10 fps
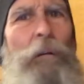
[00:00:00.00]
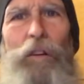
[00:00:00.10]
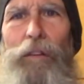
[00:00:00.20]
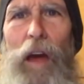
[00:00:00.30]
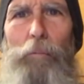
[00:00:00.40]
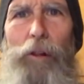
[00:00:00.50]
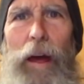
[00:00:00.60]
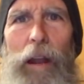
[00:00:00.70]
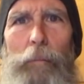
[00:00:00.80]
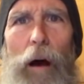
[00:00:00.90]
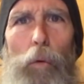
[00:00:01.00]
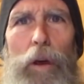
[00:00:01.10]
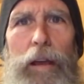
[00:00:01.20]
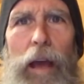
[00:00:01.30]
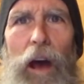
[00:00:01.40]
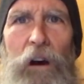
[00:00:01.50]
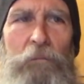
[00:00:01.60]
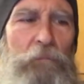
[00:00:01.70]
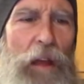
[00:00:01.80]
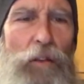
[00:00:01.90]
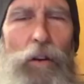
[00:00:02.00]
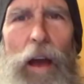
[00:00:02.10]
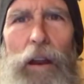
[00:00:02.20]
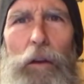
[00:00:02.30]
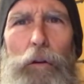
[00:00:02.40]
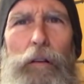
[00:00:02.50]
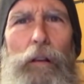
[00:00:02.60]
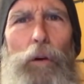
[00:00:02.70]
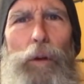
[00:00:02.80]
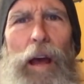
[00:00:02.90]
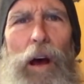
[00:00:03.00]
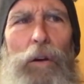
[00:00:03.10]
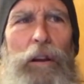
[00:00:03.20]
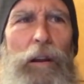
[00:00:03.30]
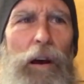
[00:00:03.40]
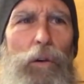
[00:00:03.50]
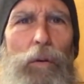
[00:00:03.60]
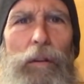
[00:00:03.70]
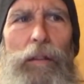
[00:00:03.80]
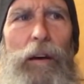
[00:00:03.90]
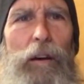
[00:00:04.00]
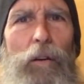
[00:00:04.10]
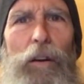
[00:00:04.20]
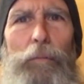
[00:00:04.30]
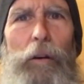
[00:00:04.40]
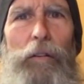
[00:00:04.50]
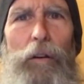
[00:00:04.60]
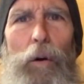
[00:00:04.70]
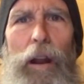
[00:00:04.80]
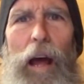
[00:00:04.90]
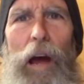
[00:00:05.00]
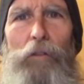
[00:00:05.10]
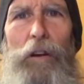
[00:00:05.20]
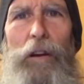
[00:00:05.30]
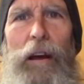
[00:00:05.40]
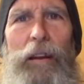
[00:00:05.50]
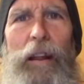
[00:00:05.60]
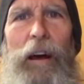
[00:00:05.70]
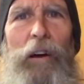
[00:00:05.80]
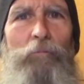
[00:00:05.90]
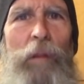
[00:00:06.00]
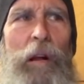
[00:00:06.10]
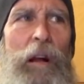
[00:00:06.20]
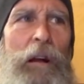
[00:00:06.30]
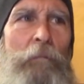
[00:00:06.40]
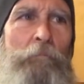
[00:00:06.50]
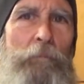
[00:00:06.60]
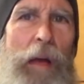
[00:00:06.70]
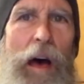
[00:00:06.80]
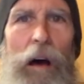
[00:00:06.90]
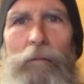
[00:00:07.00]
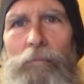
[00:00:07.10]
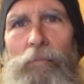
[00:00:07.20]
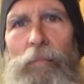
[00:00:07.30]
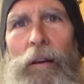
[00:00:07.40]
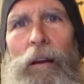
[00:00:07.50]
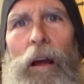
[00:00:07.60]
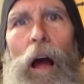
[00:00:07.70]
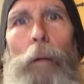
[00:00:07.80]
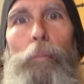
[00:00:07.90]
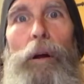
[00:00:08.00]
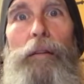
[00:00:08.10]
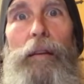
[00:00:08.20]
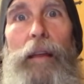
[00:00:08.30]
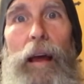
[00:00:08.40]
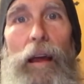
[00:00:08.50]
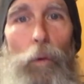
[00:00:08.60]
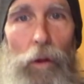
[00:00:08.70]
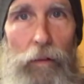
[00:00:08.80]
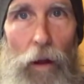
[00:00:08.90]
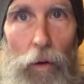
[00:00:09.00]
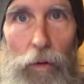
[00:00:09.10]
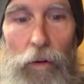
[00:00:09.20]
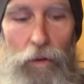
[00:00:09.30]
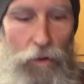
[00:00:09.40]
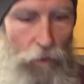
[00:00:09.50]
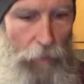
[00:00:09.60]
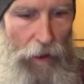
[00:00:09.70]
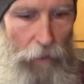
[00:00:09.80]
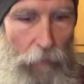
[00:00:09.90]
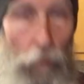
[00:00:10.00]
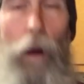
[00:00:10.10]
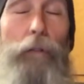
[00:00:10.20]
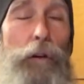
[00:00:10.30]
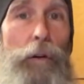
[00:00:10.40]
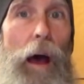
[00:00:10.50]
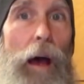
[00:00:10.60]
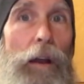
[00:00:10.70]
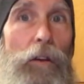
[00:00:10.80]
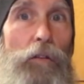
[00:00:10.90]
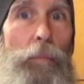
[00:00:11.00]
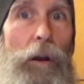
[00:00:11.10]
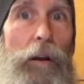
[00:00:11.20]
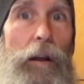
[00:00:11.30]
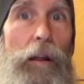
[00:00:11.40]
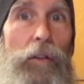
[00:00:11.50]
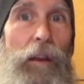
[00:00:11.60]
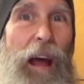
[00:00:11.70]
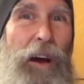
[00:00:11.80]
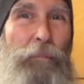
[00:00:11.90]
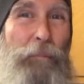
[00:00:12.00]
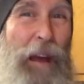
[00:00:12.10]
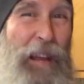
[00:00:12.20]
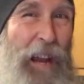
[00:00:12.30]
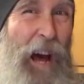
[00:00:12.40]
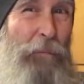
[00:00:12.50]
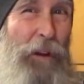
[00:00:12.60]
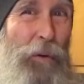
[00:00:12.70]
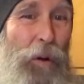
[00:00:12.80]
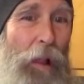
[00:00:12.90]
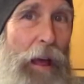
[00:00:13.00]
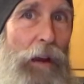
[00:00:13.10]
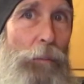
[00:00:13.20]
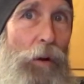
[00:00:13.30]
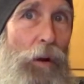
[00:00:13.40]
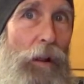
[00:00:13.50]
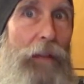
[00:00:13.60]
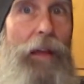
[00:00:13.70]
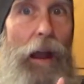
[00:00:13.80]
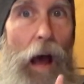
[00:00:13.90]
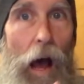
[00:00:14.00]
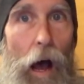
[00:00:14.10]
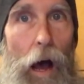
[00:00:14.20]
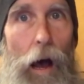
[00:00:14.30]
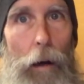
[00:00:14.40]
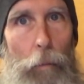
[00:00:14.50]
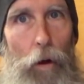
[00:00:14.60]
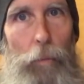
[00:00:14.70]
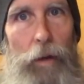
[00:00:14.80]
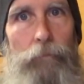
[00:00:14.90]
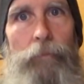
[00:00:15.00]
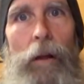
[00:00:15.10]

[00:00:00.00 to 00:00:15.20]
Just kind of planning my week out. Things are kind of going to slow down, you know, with Christmas and what have you. And yeah. But today I want to talk to you about my raw food diet experience and how it may not be relatable and that aha moment.